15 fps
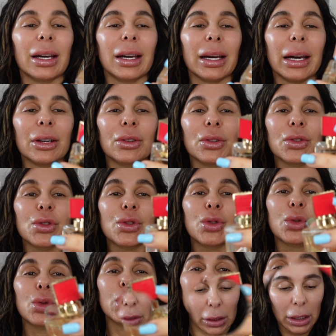kind of
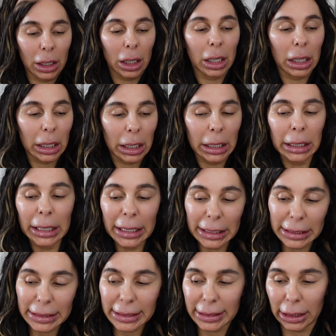sweet. Let
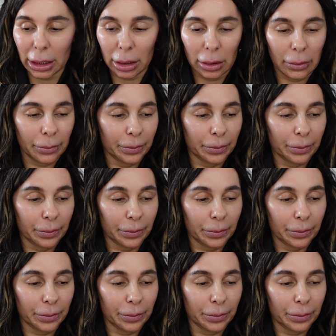us say